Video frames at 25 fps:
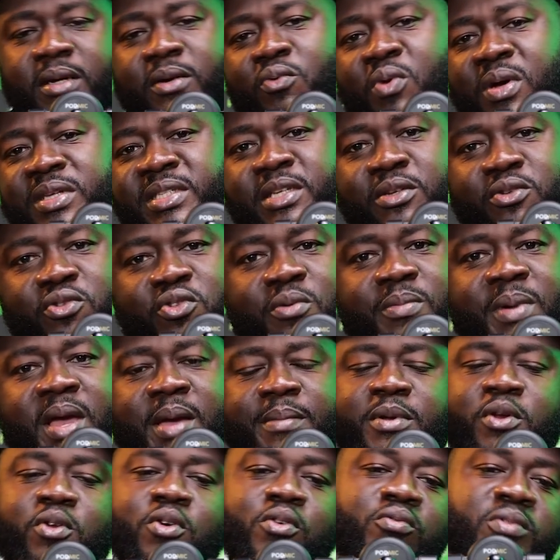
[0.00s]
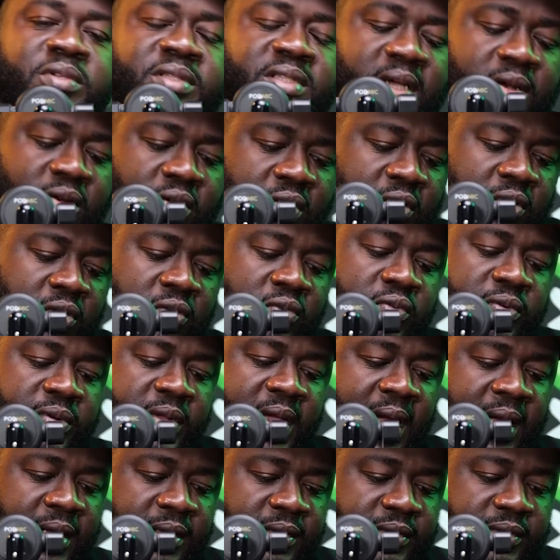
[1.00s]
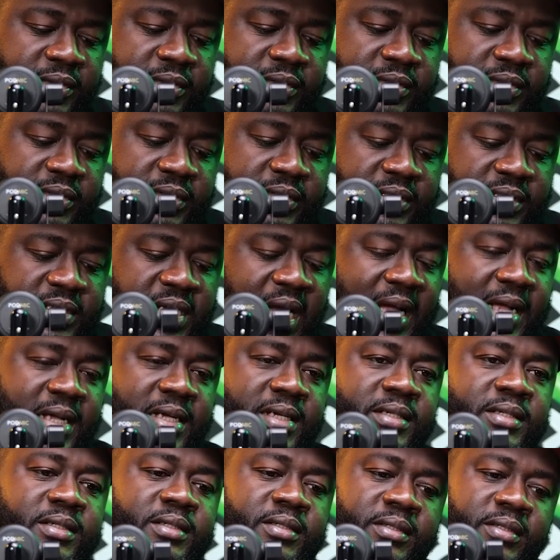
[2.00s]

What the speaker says: Kwesi Drew baby no who's no unia Jack.